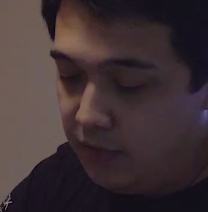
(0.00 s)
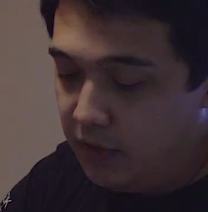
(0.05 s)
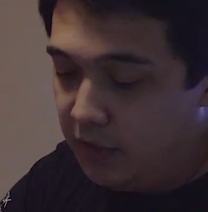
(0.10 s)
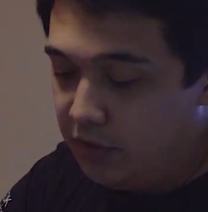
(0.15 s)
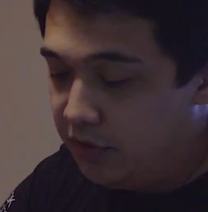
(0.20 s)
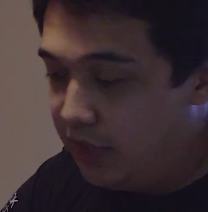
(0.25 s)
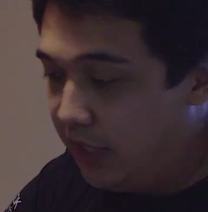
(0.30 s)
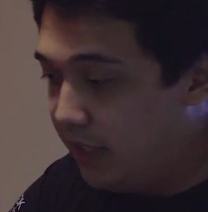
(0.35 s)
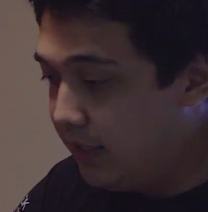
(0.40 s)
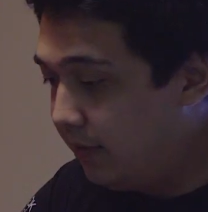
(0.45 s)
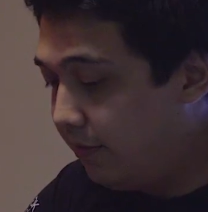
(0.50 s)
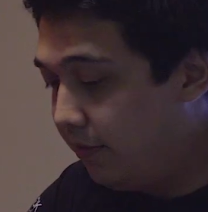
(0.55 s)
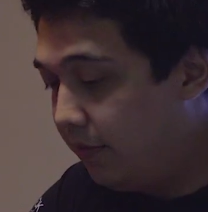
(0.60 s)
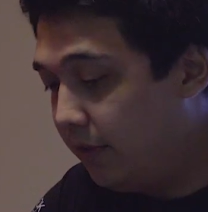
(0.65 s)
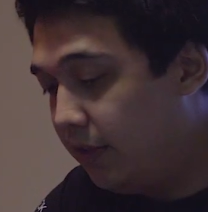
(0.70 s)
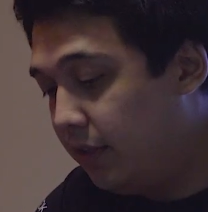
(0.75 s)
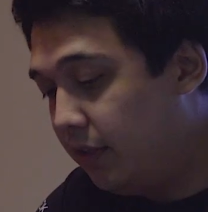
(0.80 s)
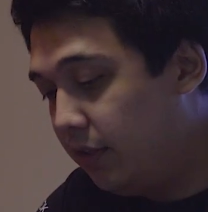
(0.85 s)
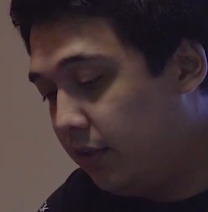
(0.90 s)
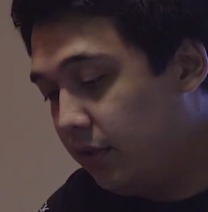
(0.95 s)
The
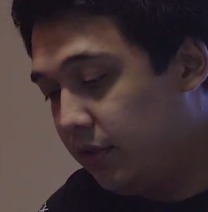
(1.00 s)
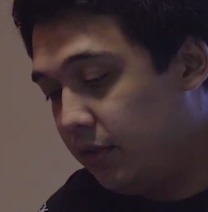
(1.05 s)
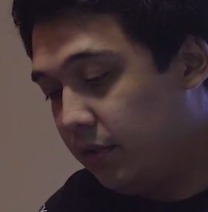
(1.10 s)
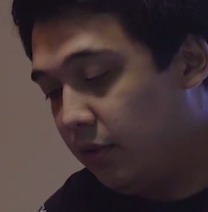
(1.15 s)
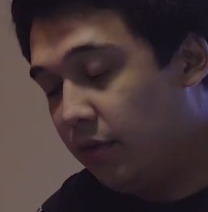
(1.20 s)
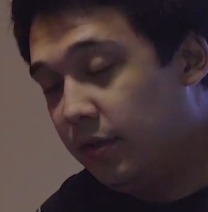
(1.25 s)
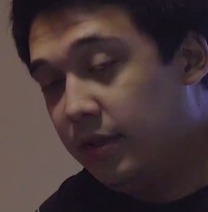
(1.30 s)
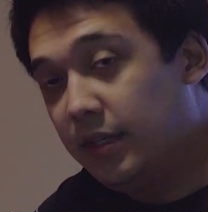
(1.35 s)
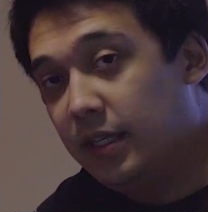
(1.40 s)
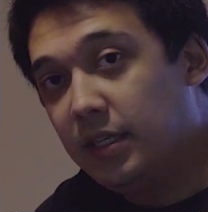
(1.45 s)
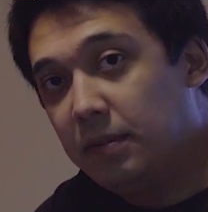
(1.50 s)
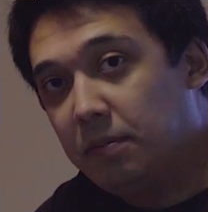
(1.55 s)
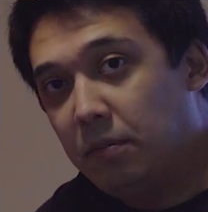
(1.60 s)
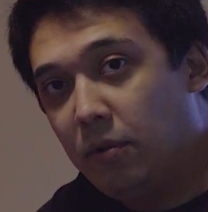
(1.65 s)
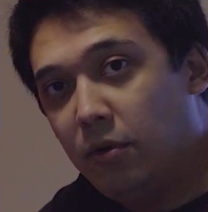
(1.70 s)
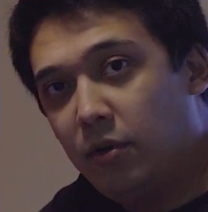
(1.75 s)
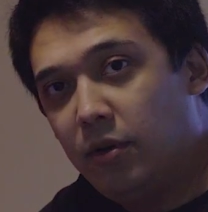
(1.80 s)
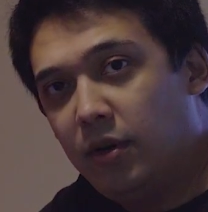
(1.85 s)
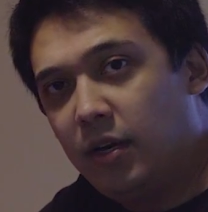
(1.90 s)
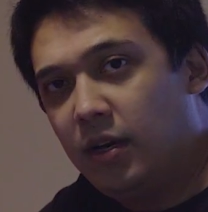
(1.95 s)
transfers on this
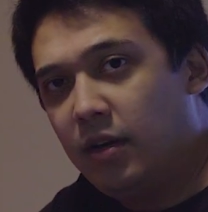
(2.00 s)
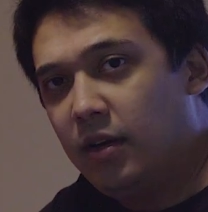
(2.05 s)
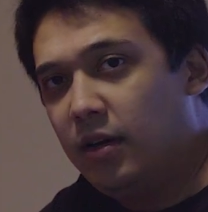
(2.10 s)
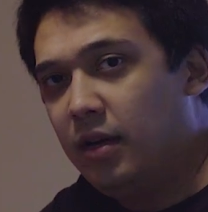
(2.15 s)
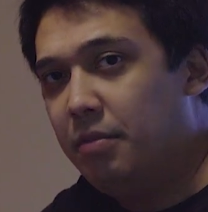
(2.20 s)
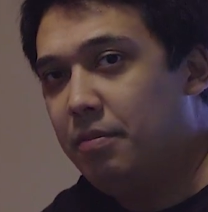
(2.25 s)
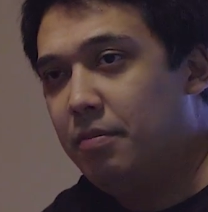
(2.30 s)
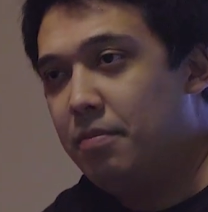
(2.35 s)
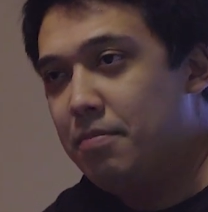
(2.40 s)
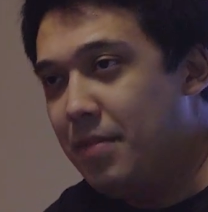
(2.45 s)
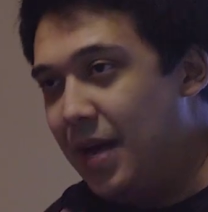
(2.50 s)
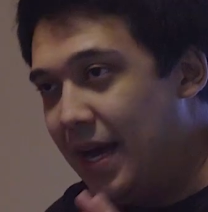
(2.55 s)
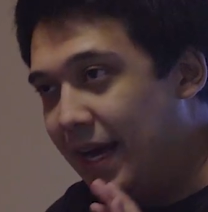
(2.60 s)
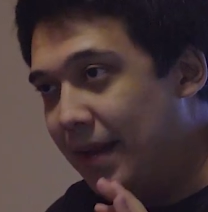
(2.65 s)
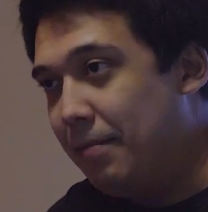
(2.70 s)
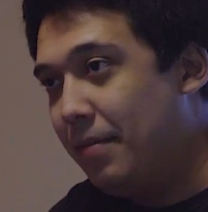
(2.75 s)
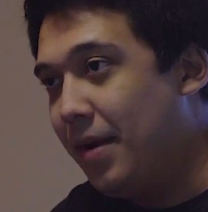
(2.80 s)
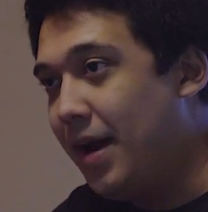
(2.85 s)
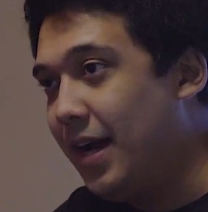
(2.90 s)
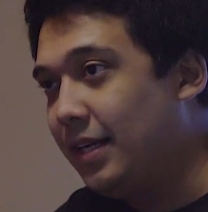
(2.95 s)
port are
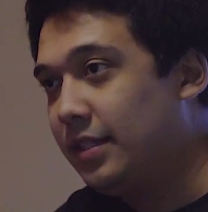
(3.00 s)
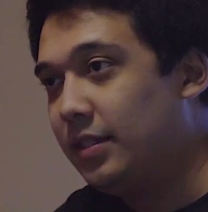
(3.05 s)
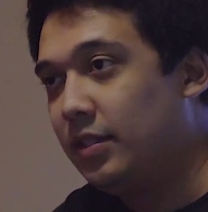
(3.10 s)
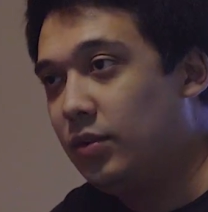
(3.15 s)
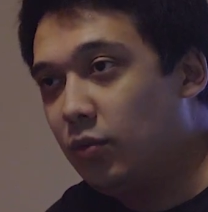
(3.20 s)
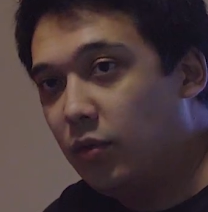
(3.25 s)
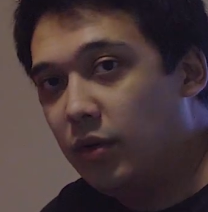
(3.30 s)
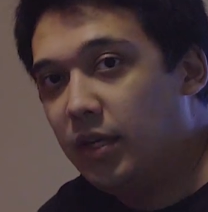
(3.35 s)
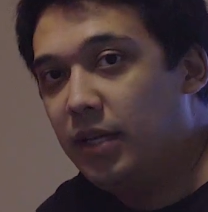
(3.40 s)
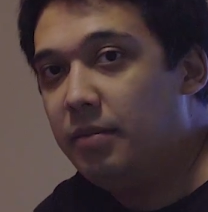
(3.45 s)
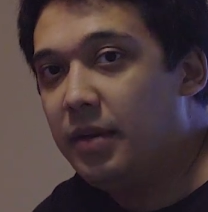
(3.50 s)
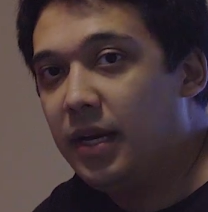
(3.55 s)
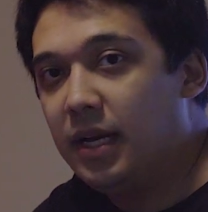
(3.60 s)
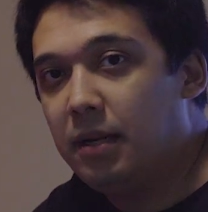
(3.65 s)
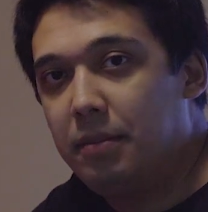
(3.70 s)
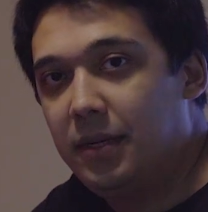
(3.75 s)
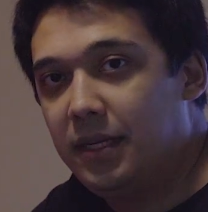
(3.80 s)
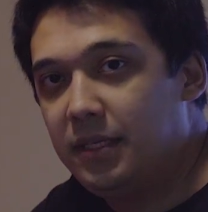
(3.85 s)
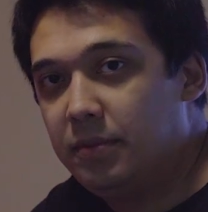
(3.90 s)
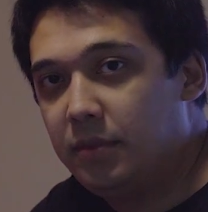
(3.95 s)
at max twenty
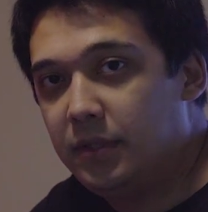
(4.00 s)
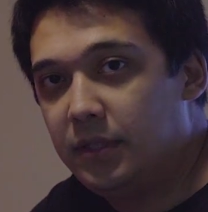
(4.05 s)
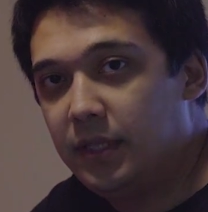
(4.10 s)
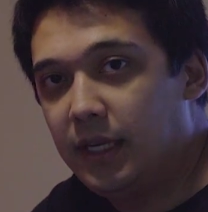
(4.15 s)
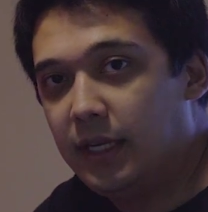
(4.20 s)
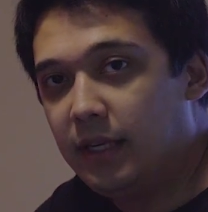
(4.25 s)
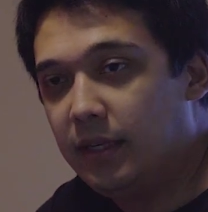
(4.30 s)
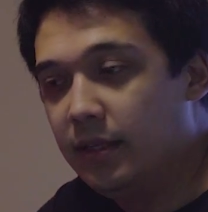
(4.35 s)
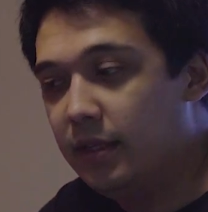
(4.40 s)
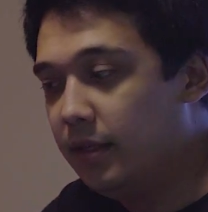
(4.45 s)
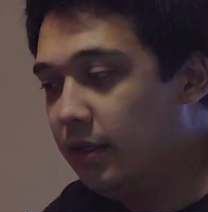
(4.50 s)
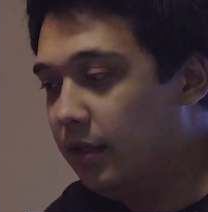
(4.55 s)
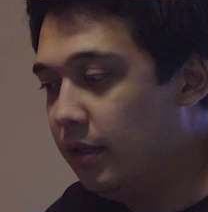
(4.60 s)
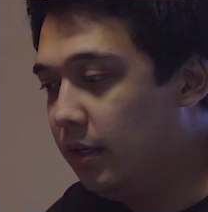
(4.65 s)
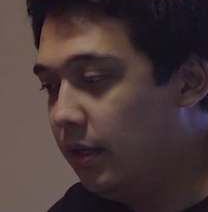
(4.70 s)
megabytes per second